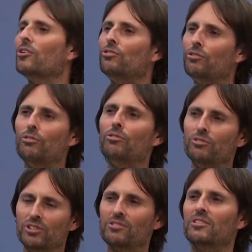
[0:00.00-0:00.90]
You
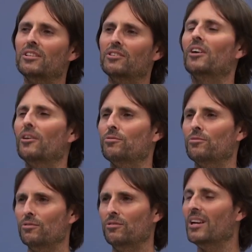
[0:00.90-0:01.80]
just need to go
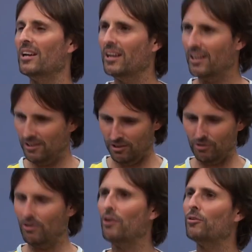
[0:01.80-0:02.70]
through
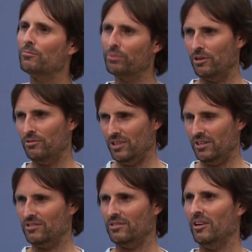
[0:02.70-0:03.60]
your own
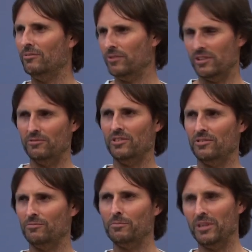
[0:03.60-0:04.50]
process of
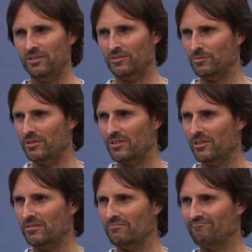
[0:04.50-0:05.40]
forgiveness and repentance with God.